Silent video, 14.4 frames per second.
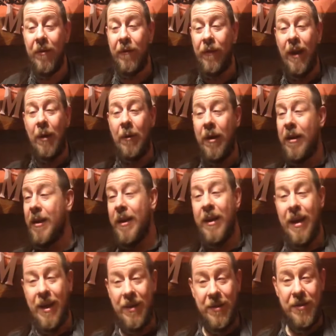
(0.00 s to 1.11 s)
flour
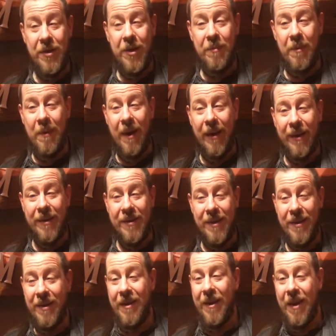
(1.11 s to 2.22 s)
in the supermarkets.
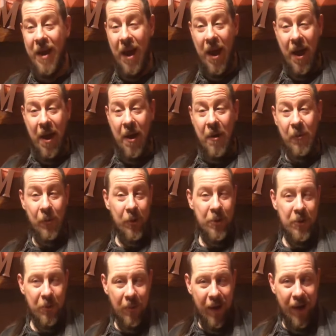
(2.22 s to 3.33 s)
Wonder
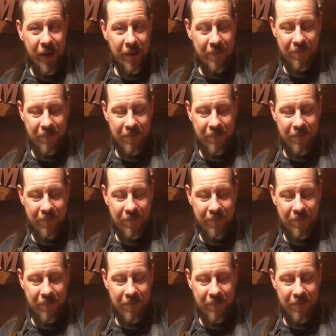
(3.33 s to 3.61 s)
why.